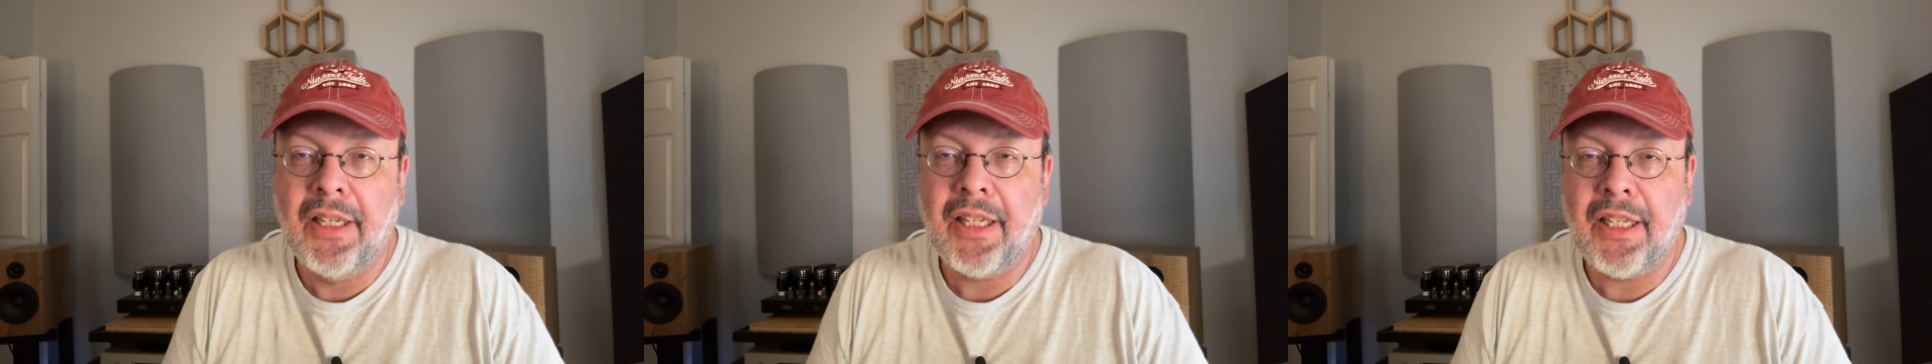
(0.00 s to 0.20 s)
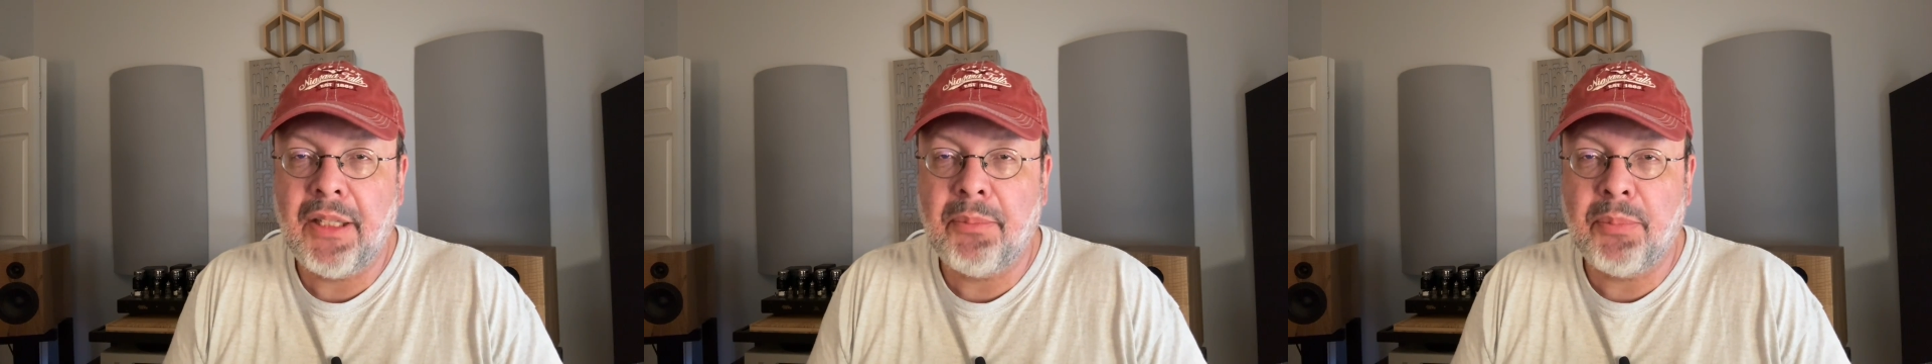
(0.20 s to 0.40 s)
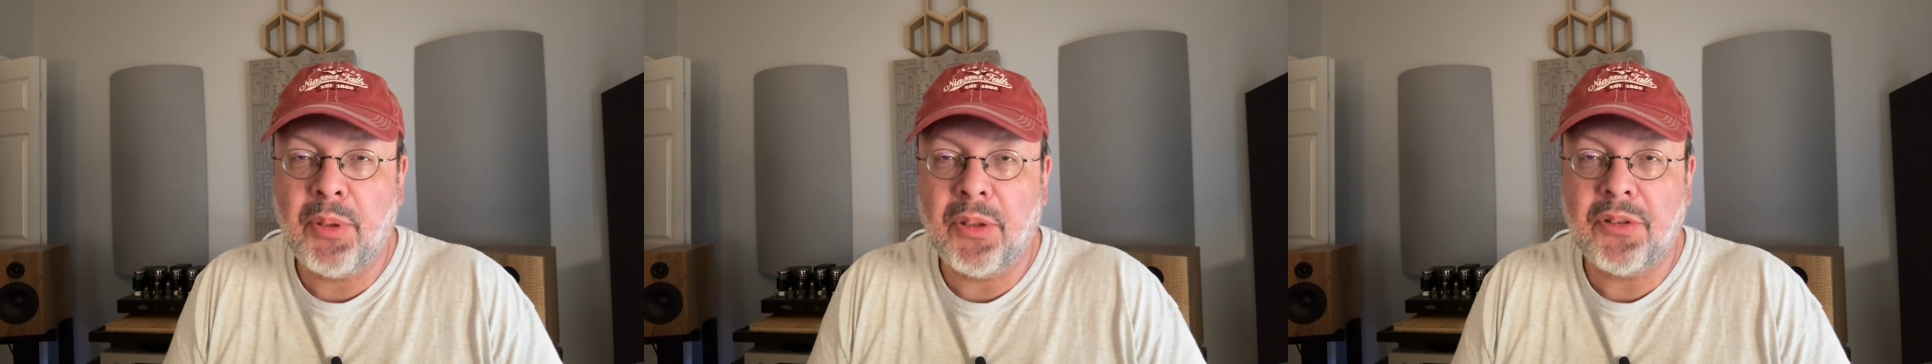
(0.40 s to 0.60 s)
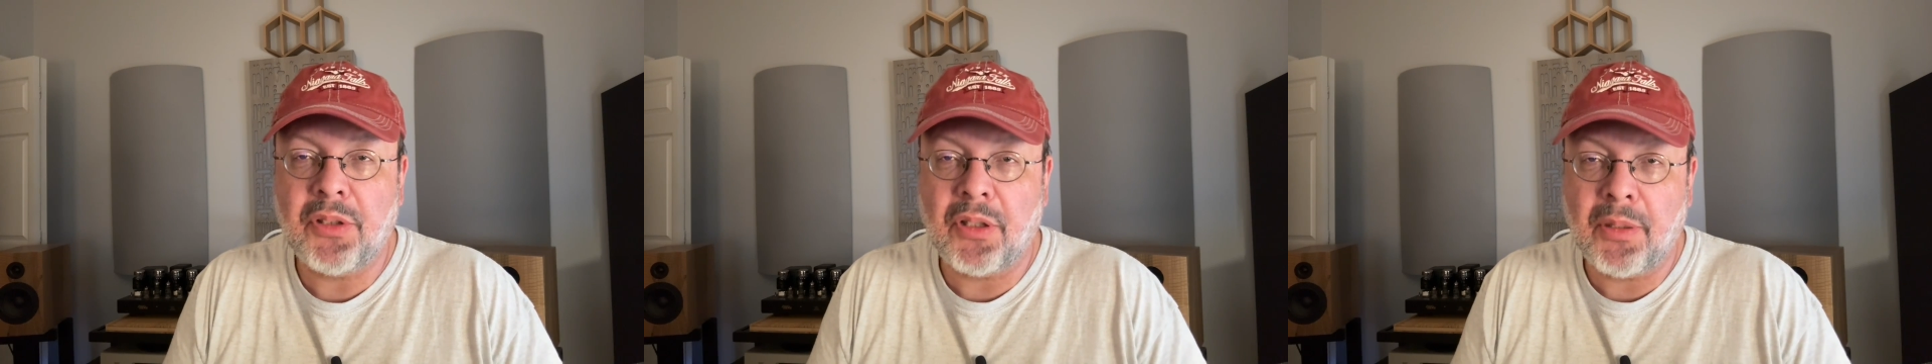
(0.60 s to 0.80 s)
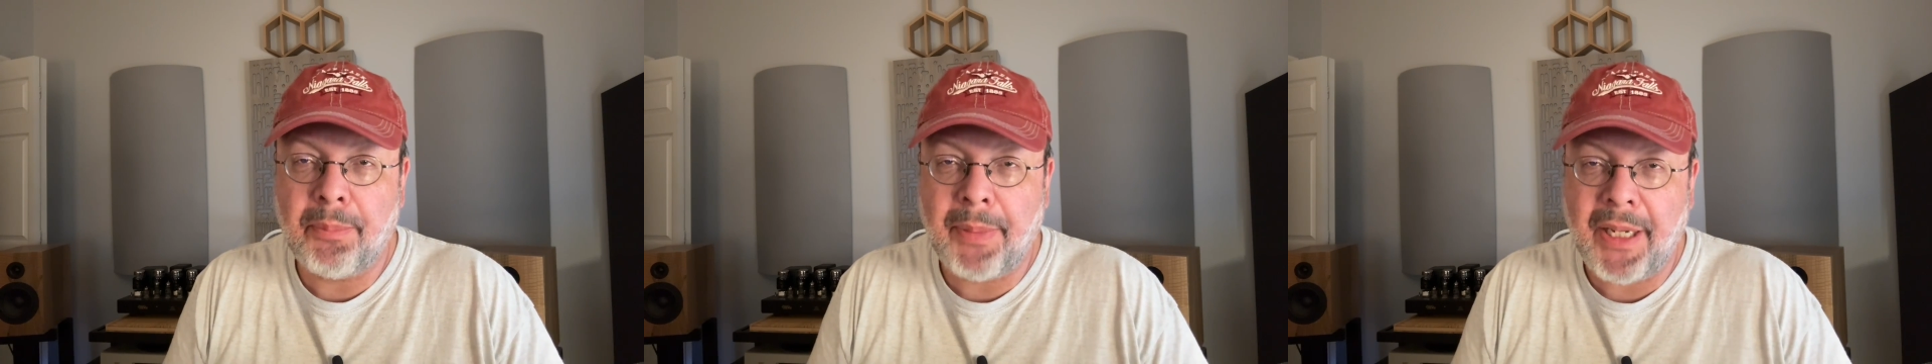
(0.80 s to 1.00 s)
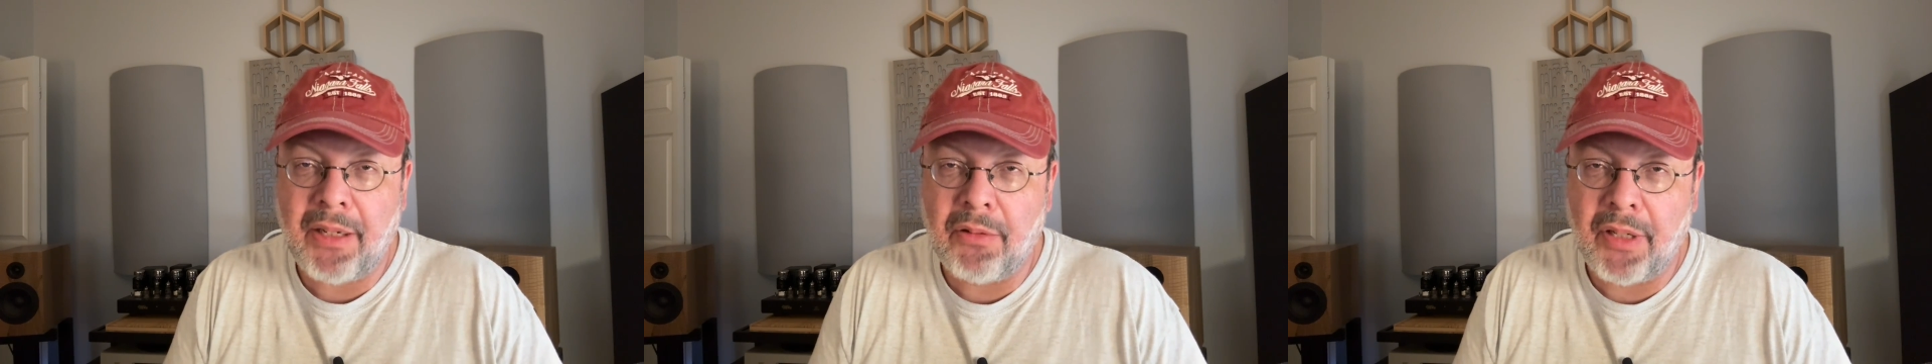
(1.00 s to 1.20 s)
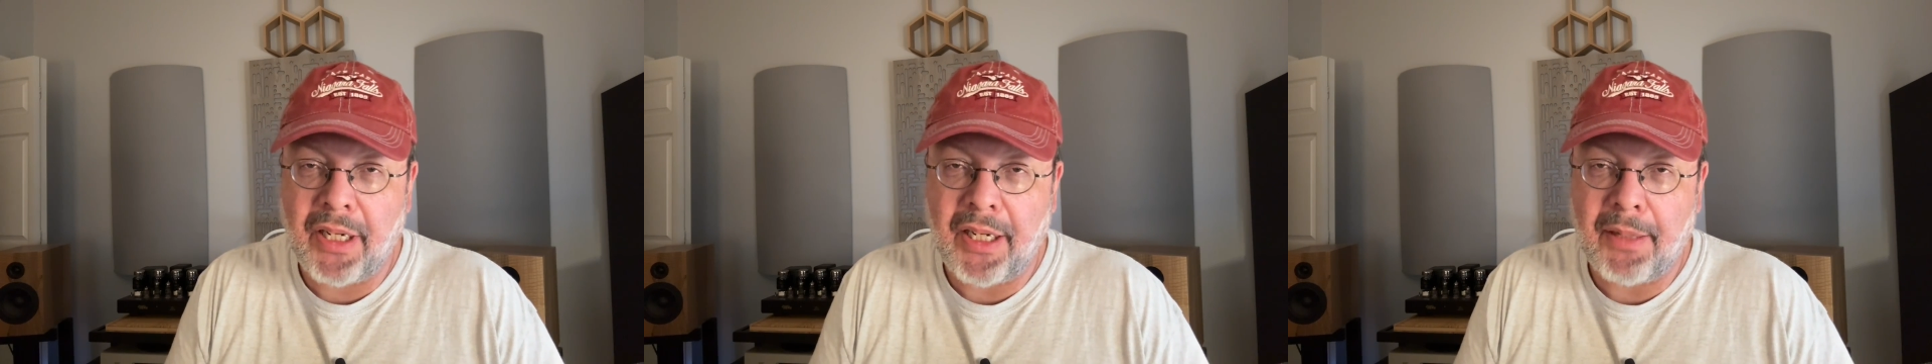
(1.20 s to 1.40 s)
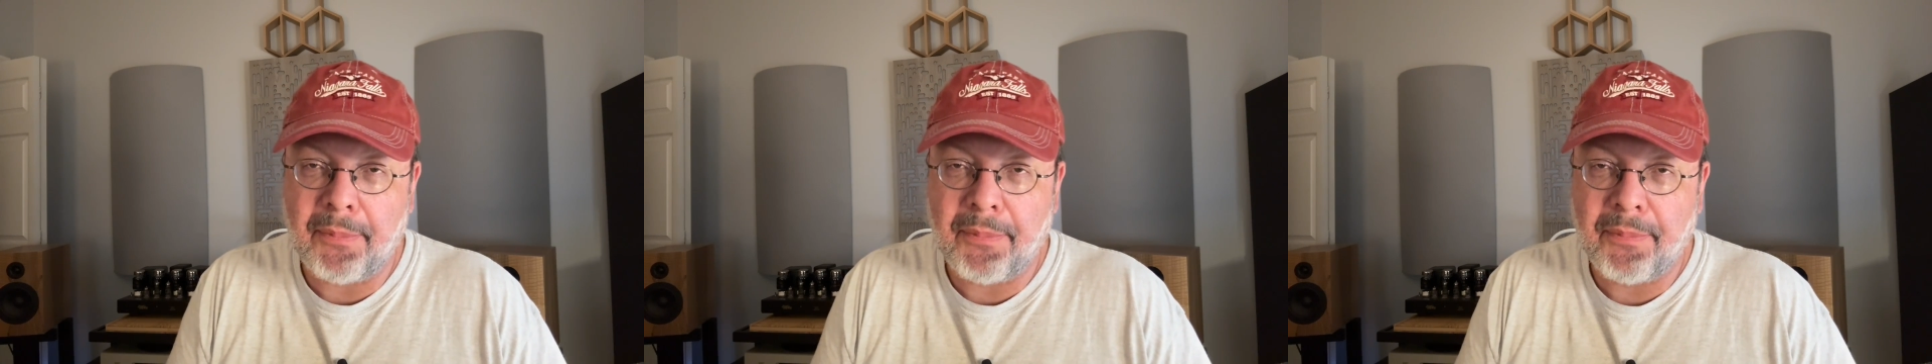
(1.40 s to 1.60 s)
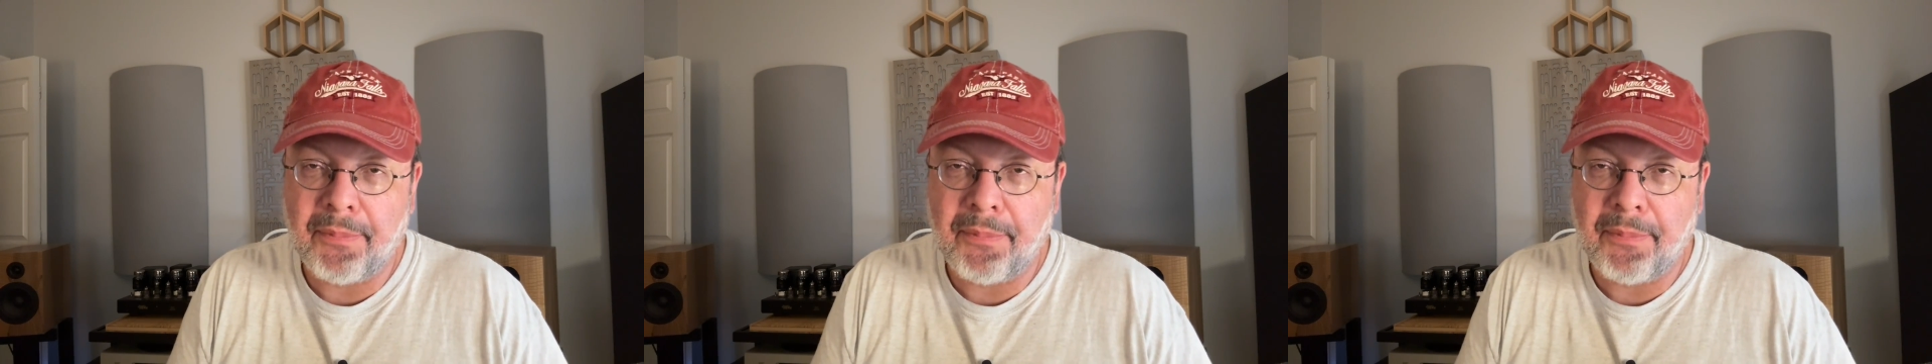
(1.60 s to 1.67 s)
inputs on a power amp.